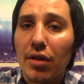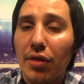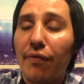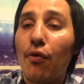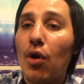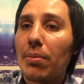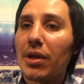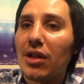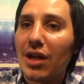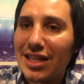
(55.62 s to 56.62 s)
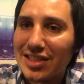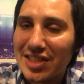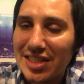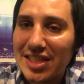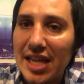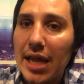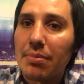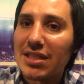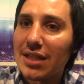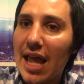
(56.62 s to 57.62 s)
The formula is the
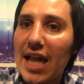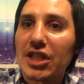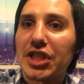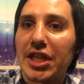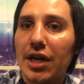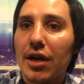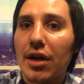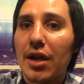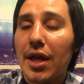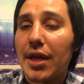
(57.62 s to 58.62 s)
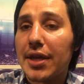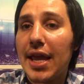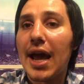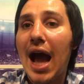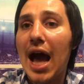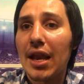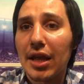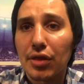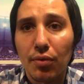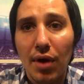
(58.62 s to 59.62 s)
same as last year. Get hot
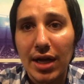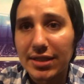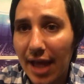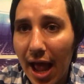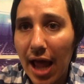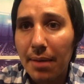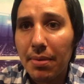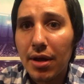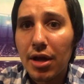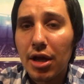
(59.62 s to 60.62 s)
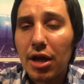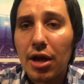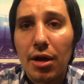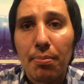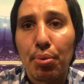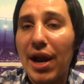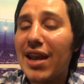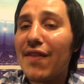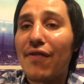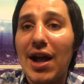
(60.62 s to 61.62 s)
at the right time.
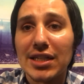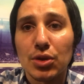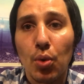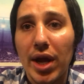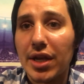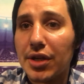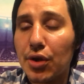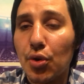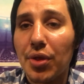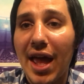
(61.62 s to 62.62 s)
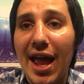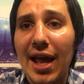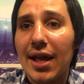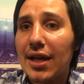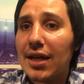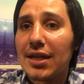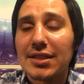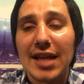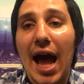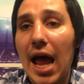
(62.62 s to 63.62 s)
Brady finds a way to do that
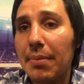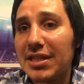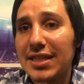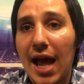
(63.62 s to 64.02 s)
time and